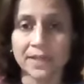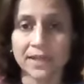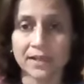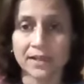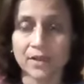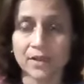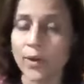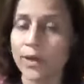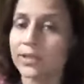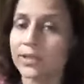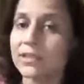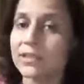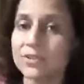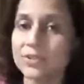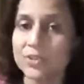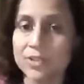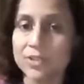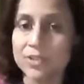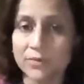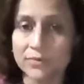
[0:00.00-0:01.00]

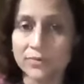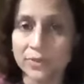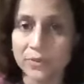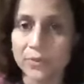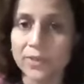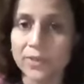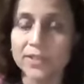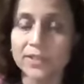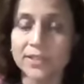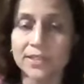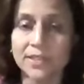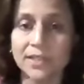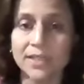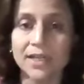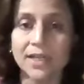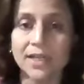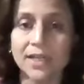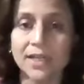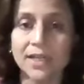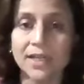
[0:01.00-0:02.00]
coinage of the word.
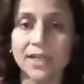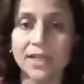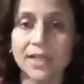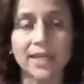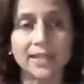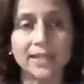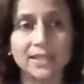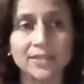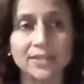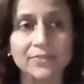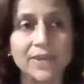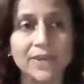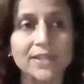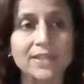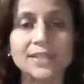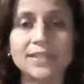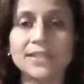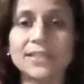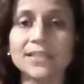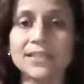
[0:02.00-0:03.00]
In the
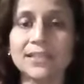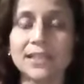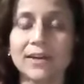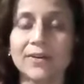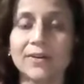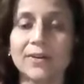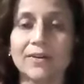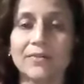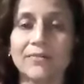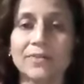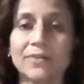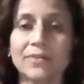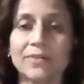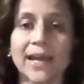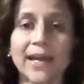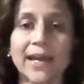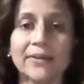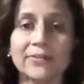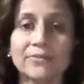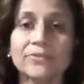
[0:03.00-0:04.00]
Vedas, we
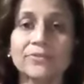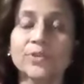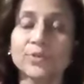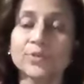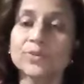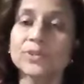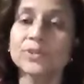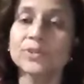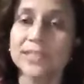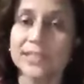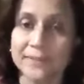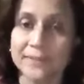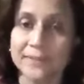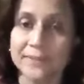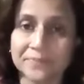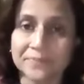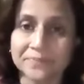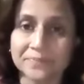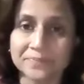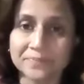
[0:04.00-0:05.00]
have Rudra.
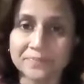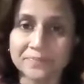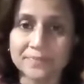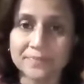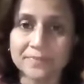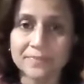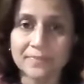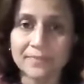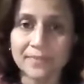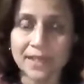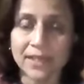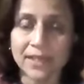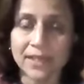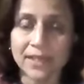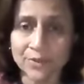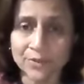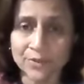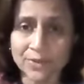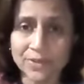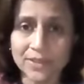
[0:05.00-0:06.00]

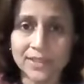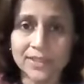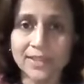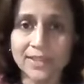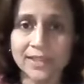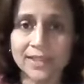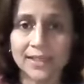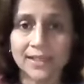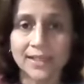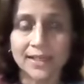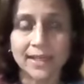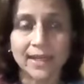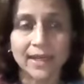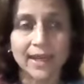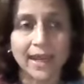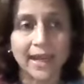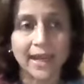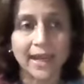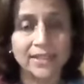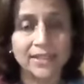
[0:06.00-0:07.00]
Rudra,
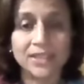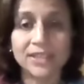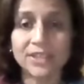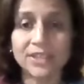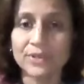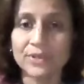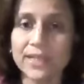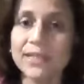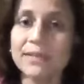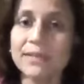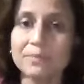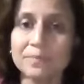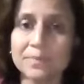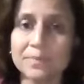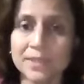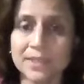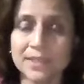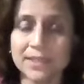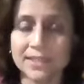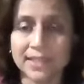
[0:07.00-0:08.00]
and there are 3
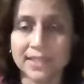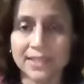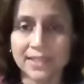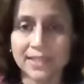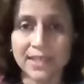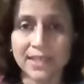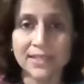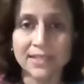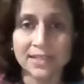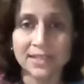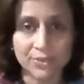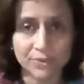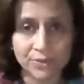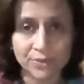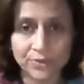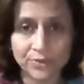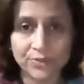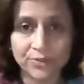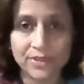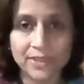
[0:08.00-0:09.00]
hymns dedicated to
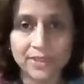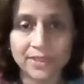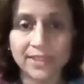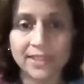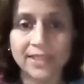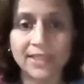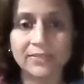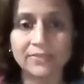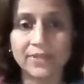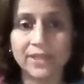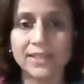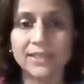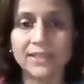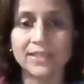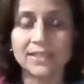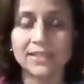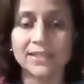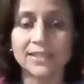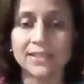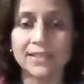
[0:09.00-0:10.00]
Rudra in the
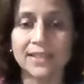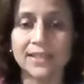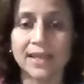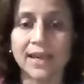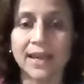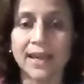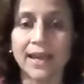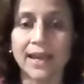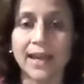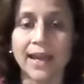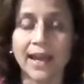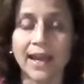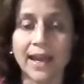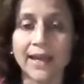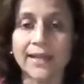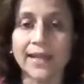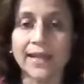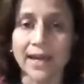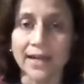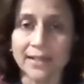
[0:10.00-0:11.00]
Vedas.
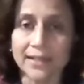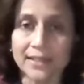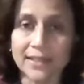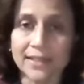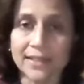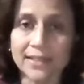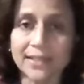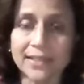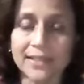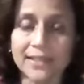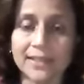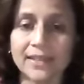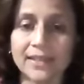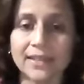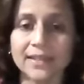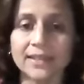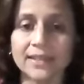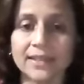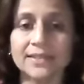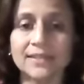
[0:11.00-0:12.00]
And Agni
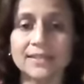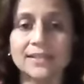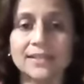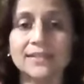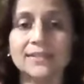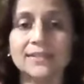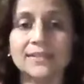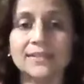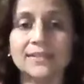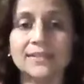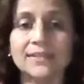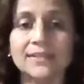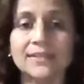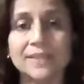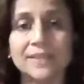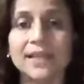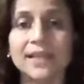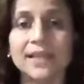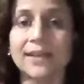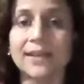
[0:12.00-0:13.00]
is the
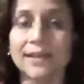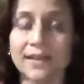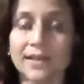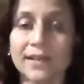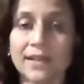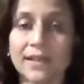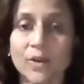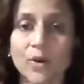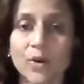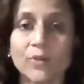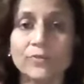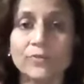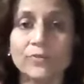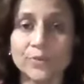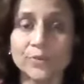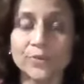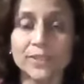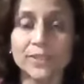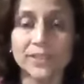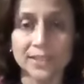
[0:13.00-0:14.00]
son of
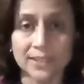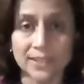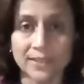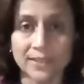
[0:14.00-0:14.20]
Rudra.